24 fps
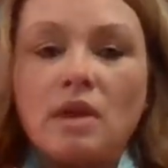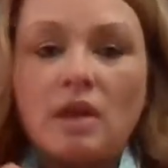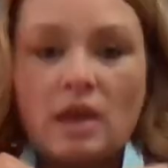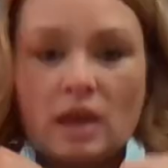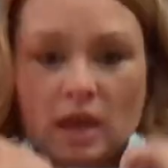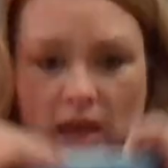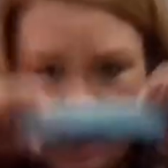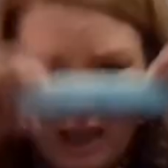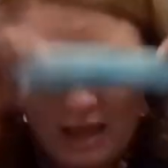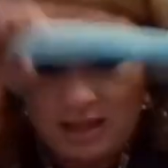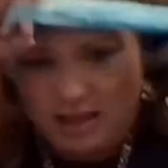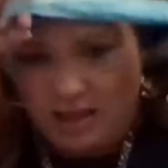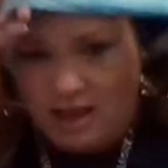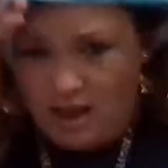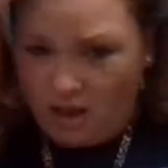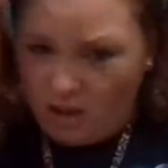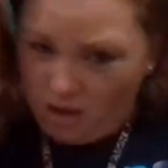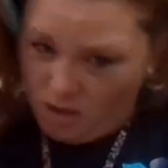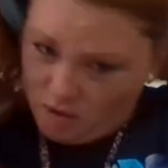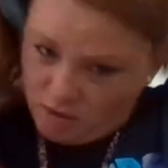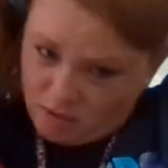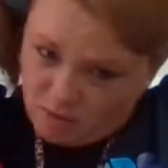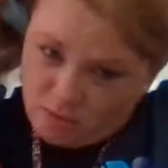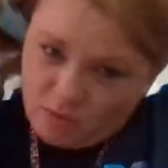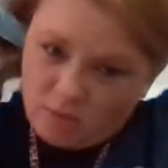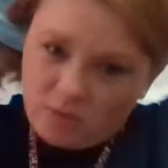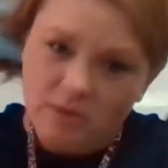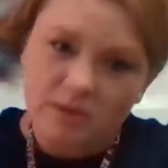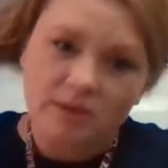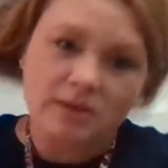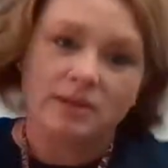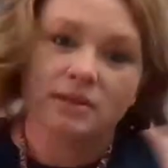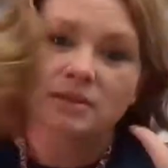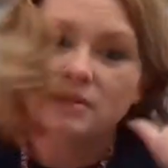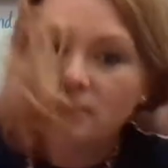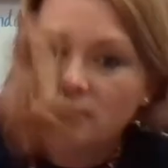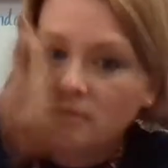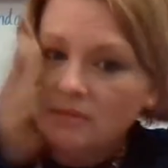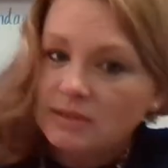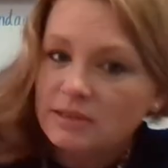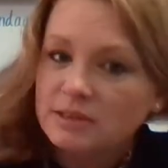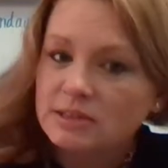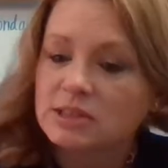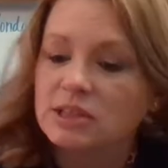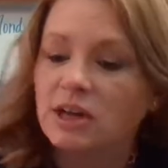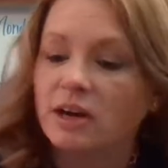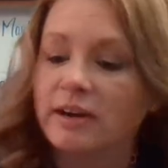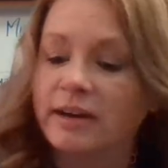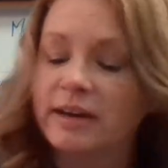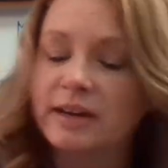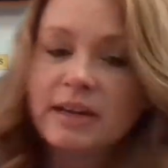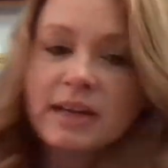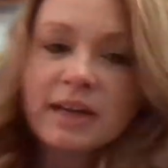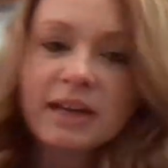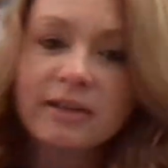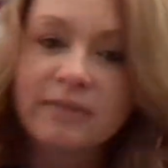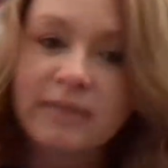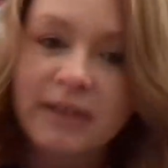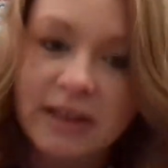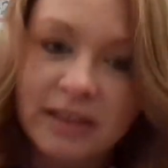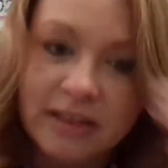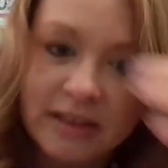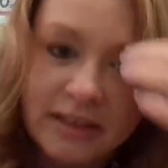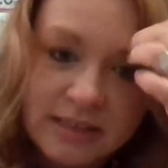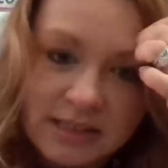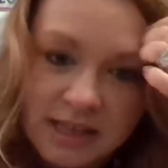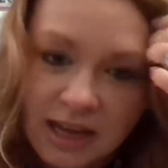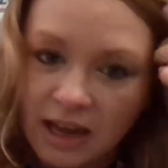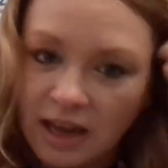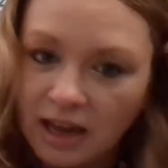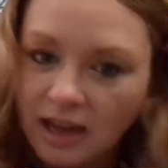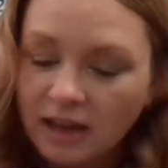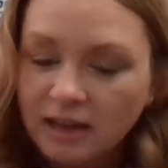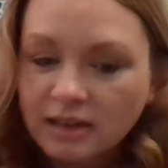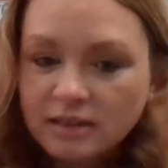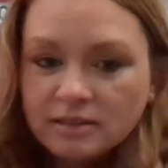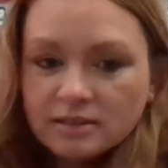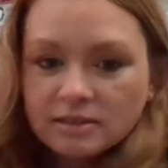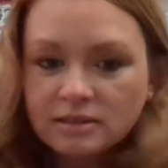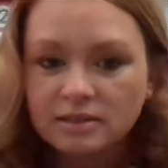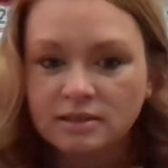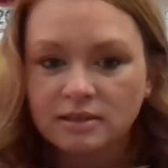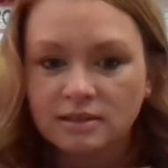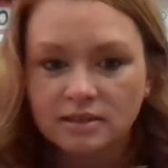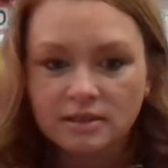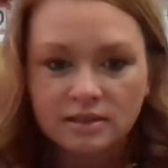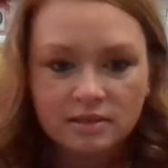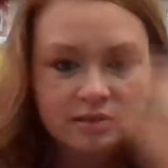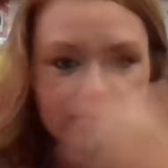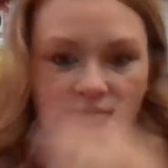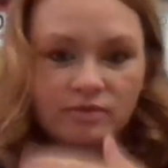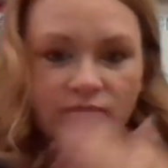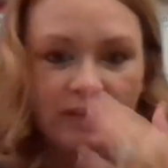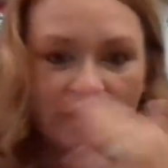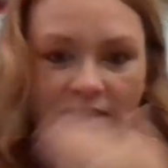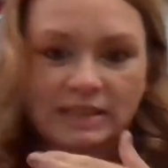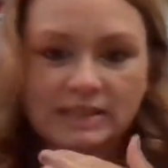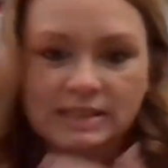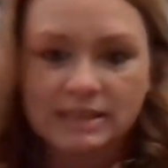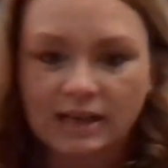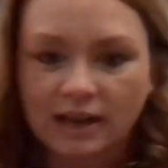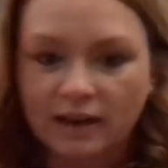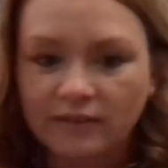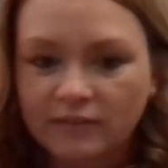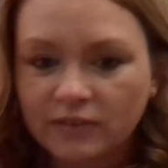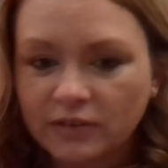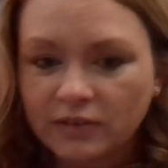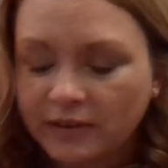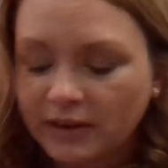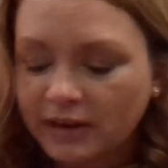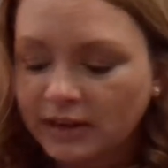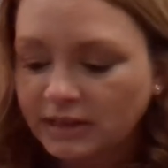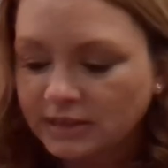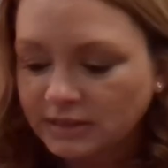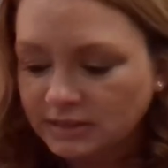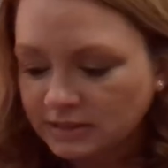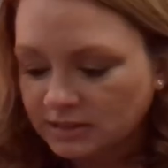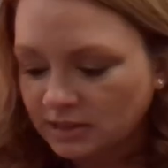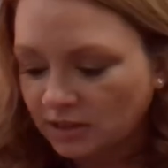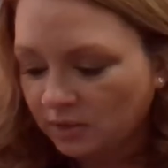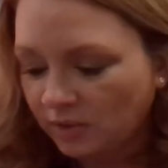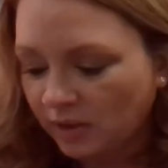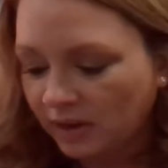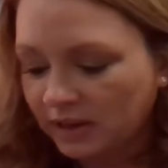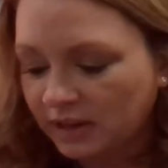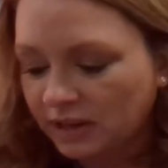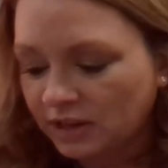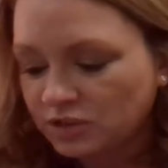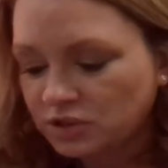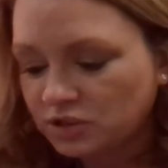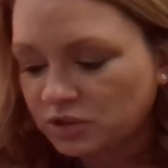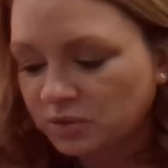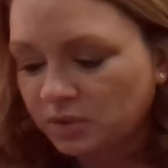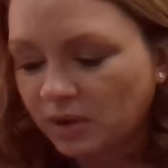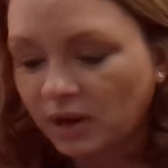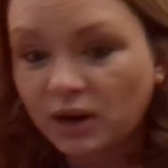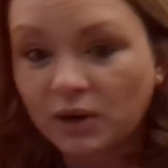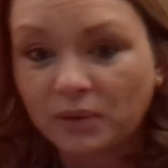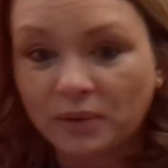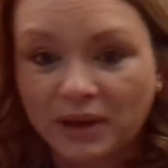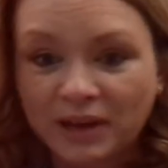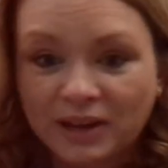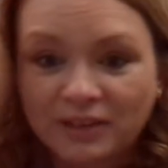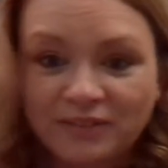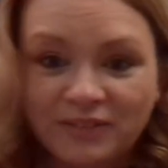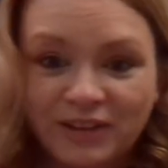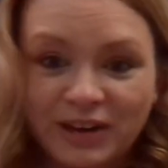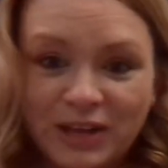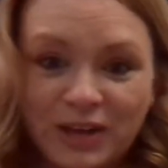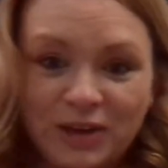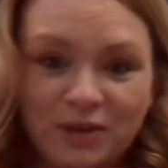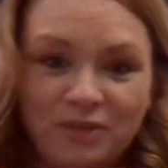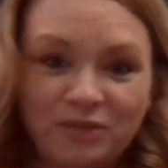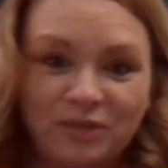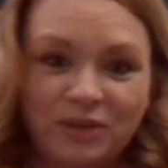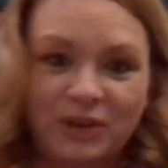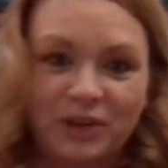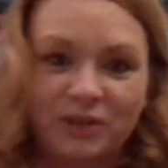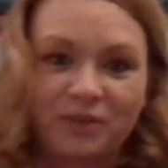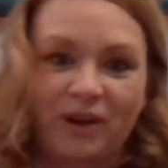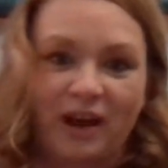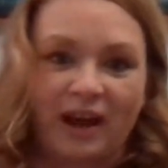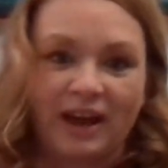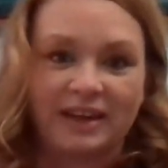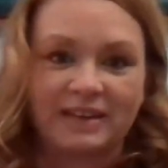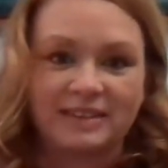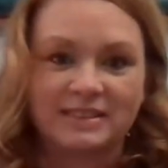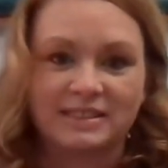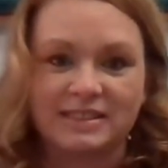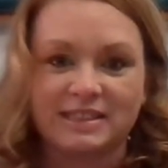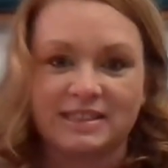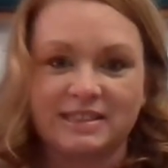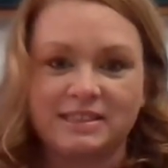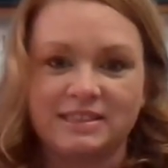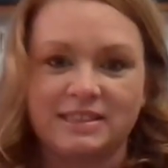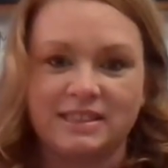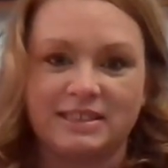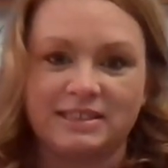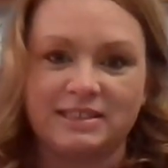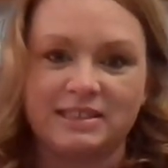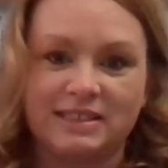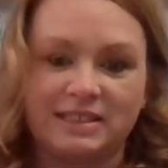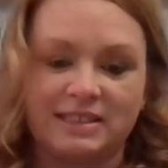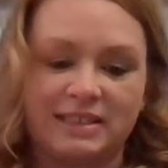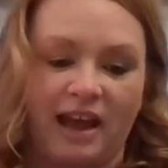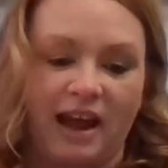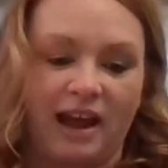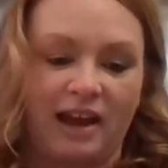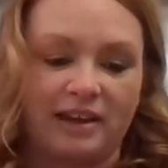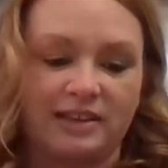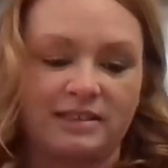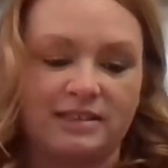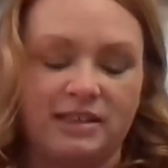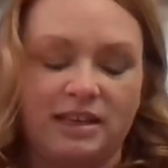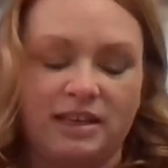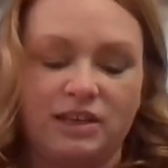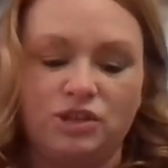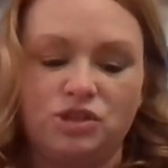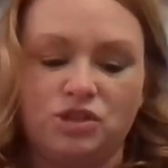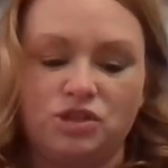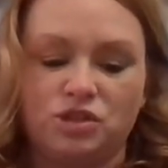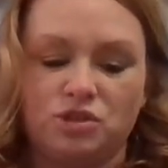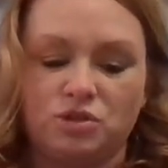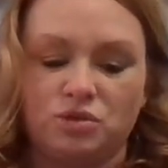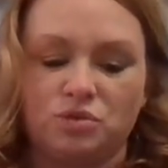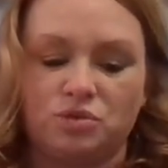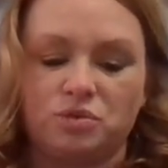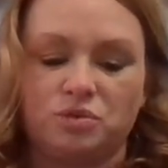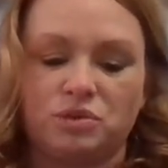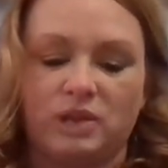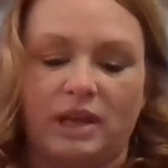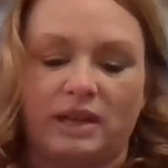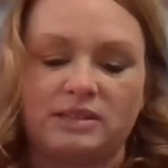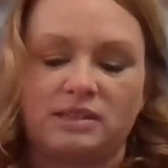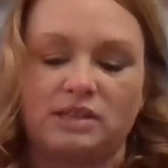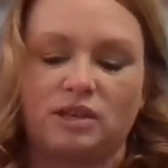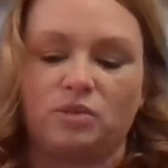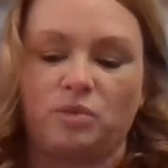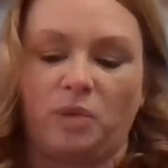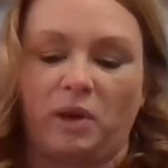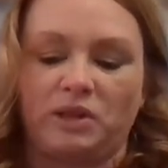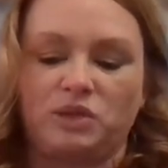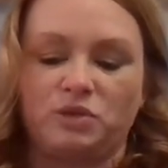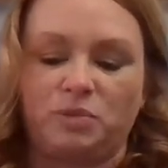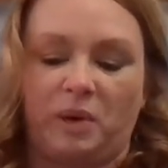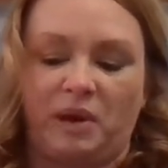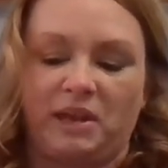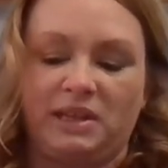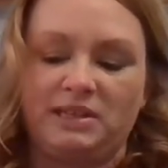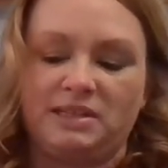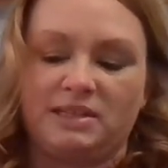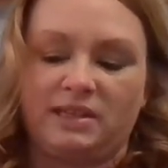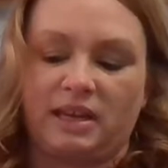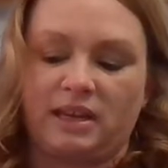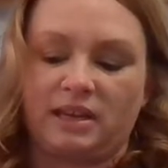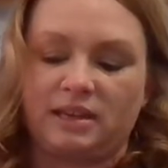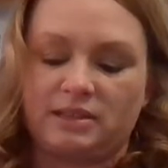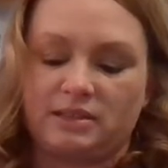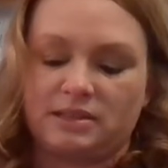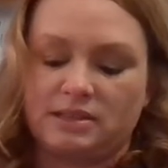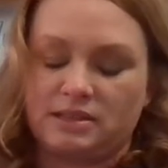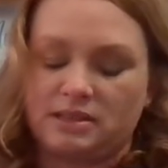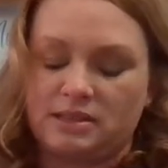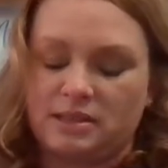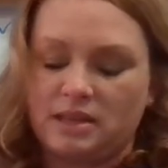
Hello. Sorry, getting rid of this face covering so I can do a quick video for you guys. This is Saxon 2, lesson 126.